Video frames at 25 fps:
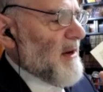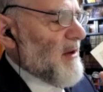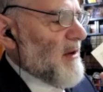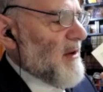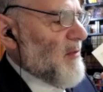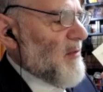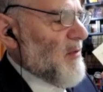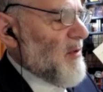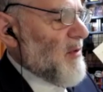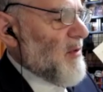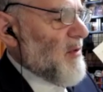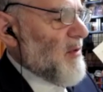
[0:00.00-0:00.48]

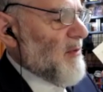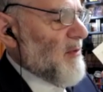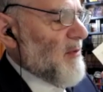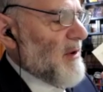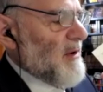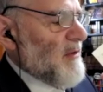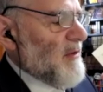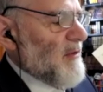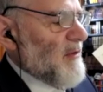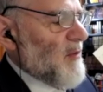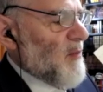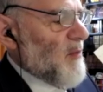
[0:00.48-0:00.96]
this
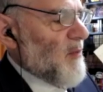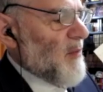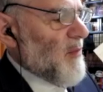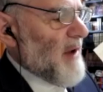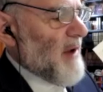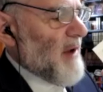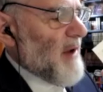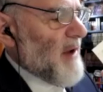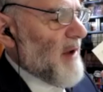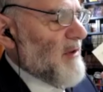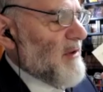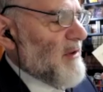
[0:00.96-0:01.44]
one,
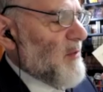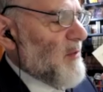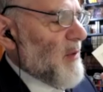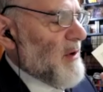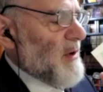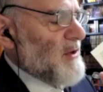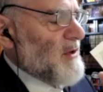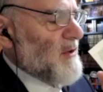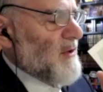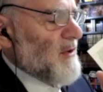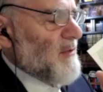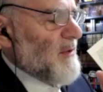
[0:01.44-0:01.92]
because he did 1,
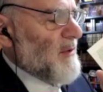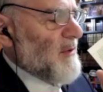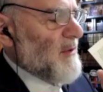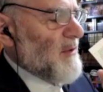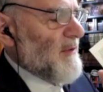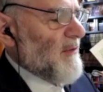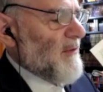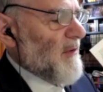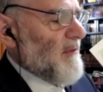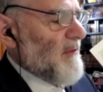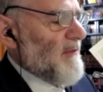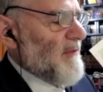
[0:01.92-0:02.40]
2, 3,
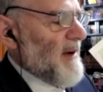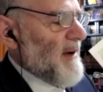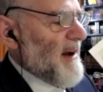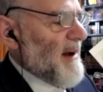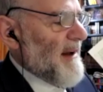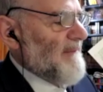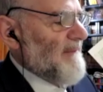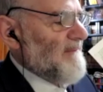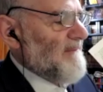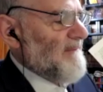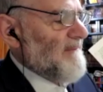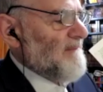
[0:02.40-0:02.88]
4,
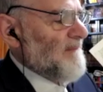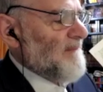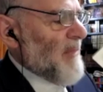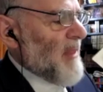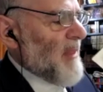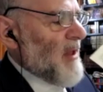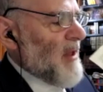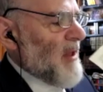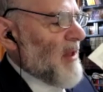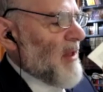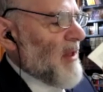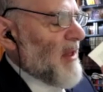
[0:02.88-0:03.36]
5,
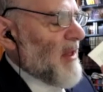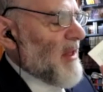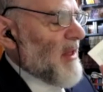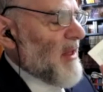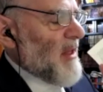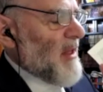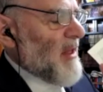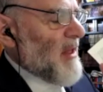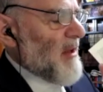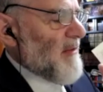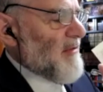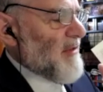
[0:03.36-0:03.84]

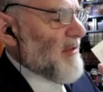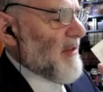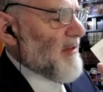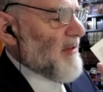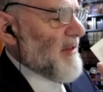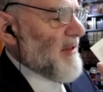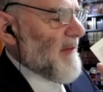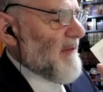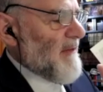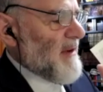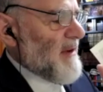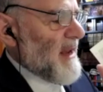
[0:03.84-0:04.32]
6,
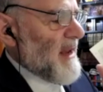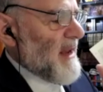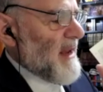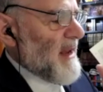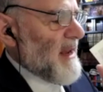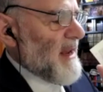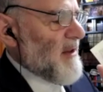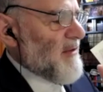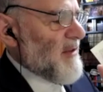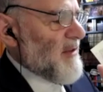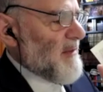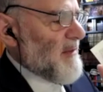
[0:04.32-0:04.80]
7, 8.
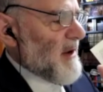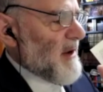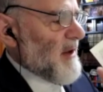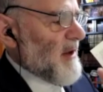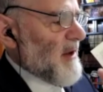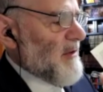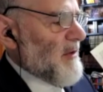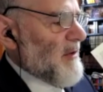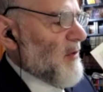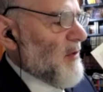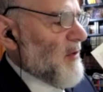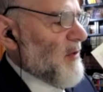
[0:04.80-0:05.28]
He said
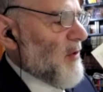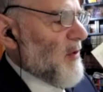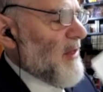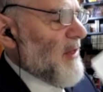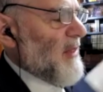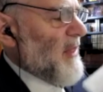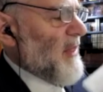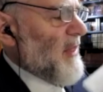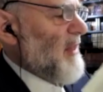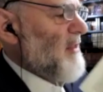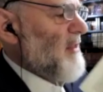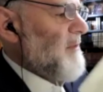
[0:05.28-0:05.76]
because in holy
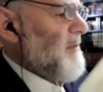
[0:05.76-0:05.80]
things we